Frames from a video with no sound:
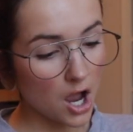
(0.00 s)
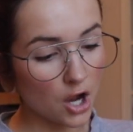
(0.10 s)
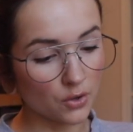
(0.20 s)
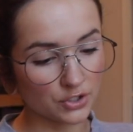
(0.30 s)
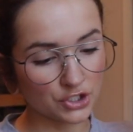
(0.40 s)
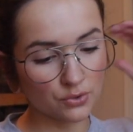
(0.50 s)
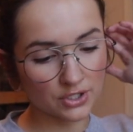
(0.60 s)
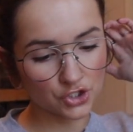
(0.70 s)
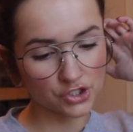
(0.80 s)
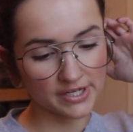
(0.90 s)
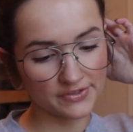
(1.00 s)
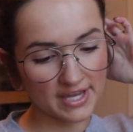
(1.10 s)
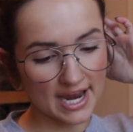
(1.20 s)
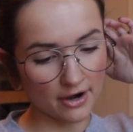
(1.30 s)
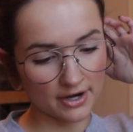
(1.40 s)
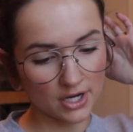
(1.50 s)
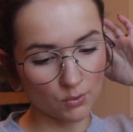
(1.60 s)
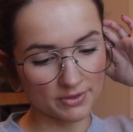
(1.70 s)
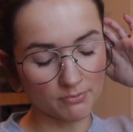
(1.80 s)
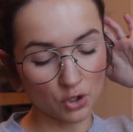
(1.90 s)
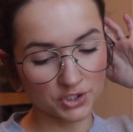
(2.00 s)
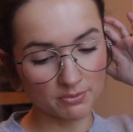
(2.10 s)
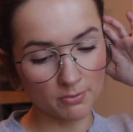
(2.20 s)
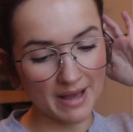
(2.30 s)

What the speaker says: Oh, you can treat the area with multiple